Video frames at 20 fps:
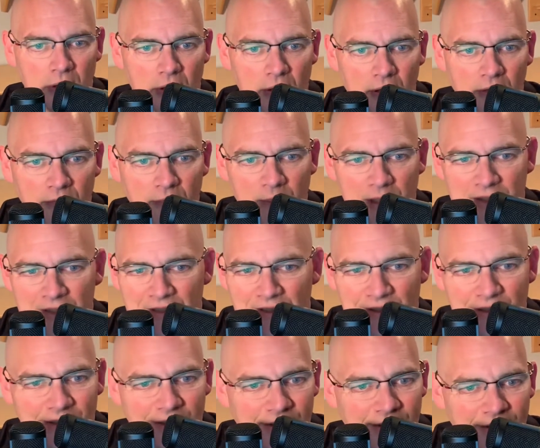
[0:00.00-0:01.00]
of mental
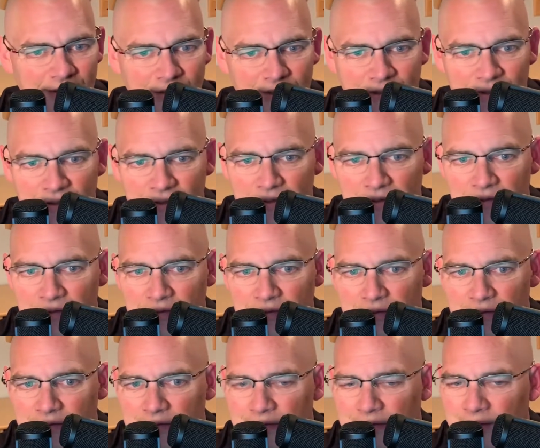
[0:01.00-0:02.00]
illness.
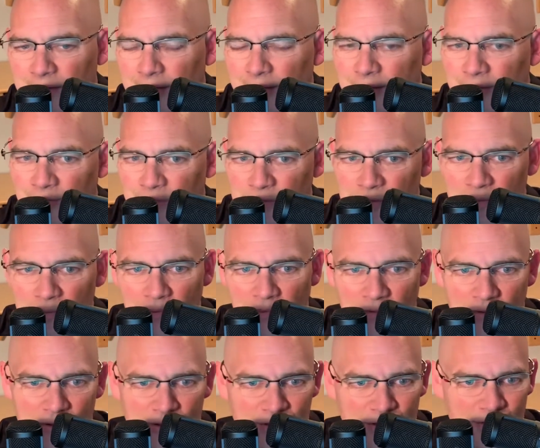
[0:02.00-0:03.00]
I know some of
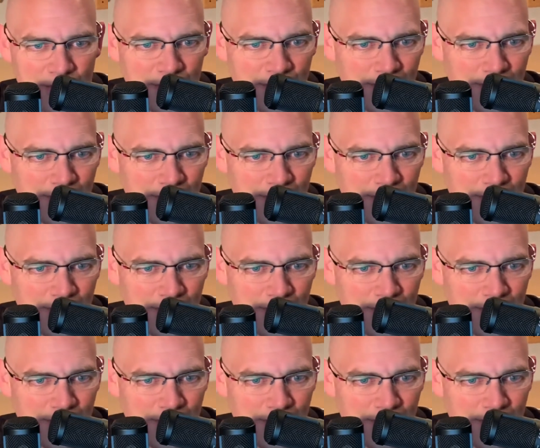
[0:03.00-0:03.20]
it's